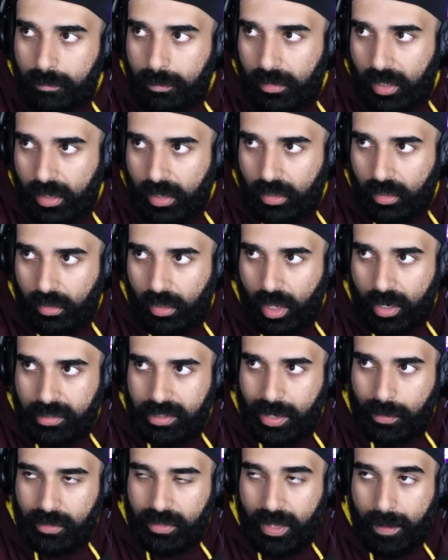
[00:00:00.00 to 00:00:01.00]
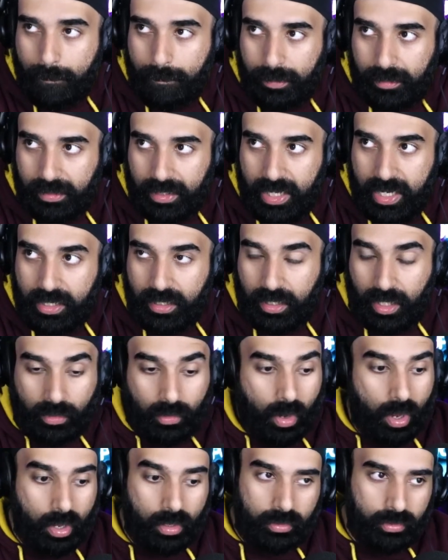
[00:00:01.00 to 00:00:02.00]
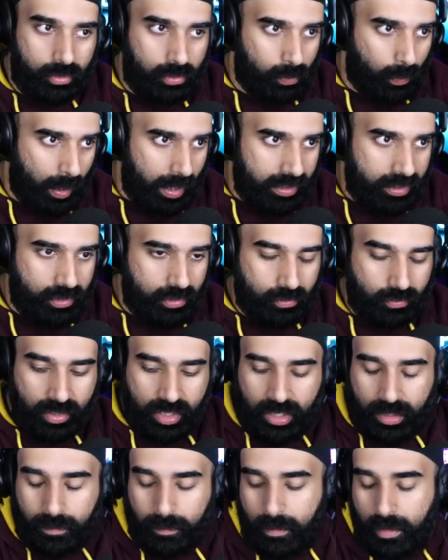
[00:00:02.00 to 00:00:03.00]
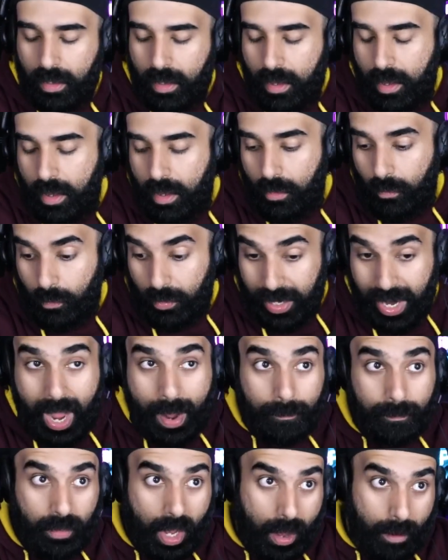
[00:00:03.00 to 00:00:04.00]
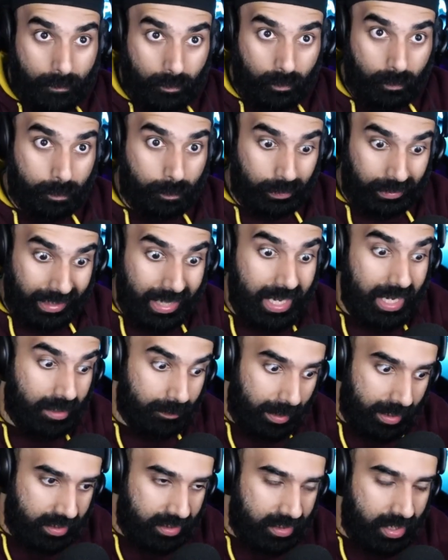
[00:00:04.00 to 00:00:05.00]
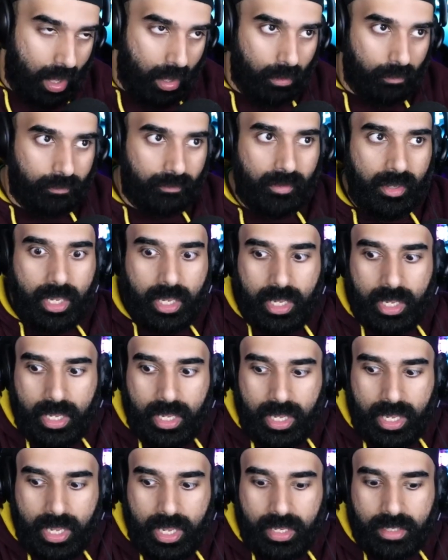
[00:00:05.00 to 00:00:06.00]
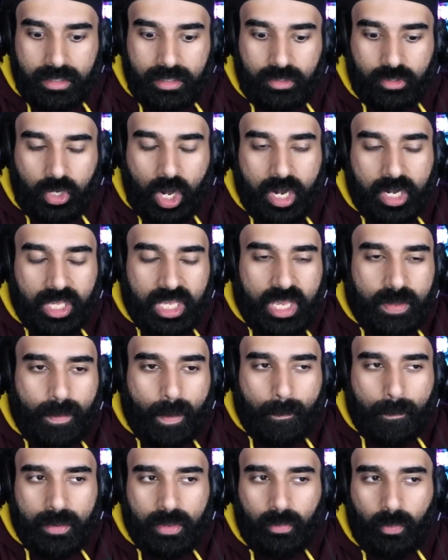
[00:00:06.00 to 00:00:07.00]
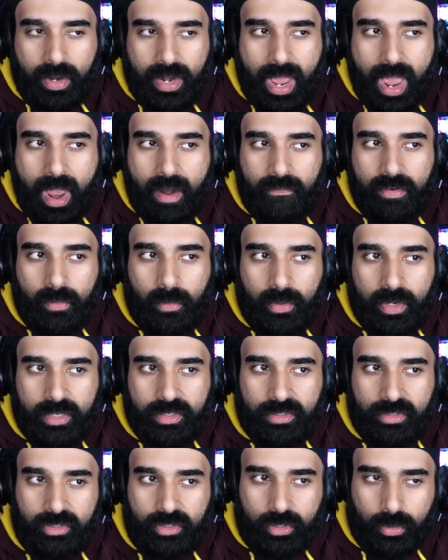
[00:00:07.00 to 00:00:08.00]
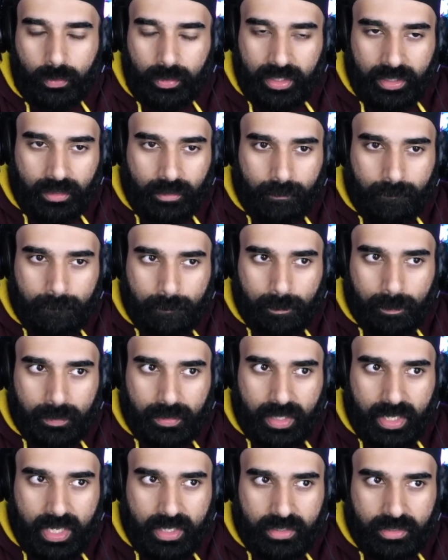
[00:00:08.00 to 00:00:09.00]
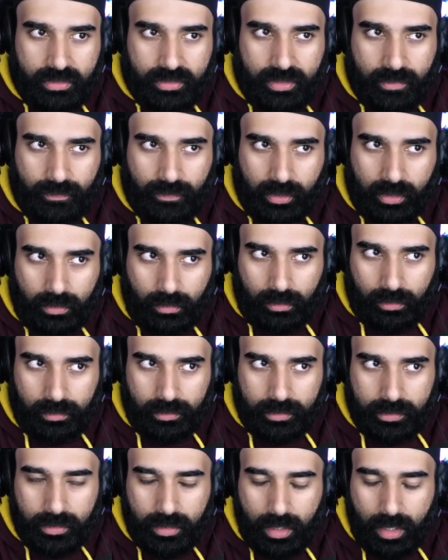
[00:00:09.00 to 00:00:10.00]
Blood on the Clock Tower get played like on Dwight's stream when I'm not playing myself is trying to keep up with what everyone is doing is difficult.